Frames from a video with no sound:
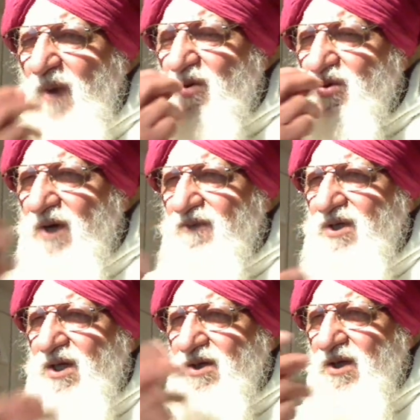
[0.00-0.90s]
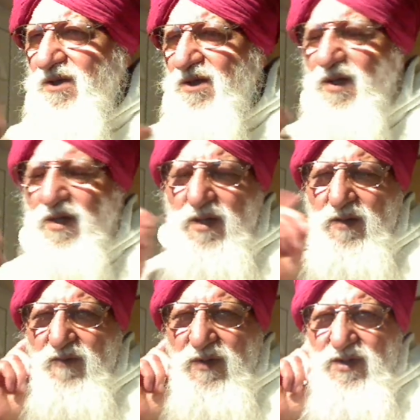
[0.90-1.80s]
mouth of Jesus,
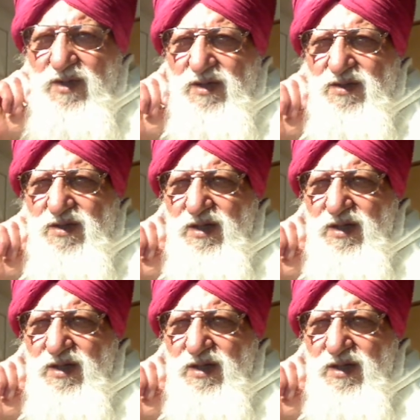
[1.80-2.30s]
with this